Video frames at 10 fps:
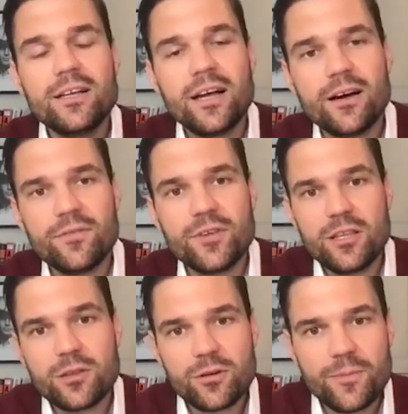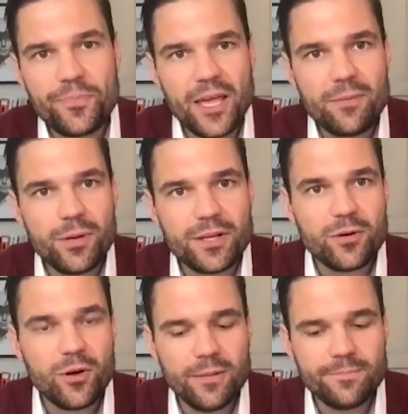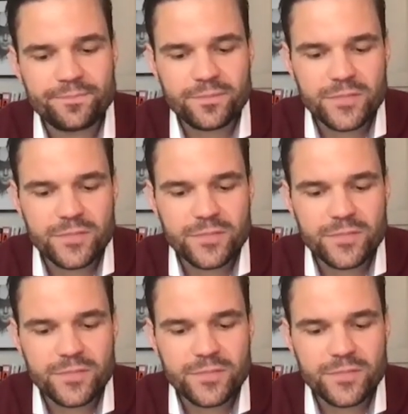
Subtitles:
of Ether and Bitcoin.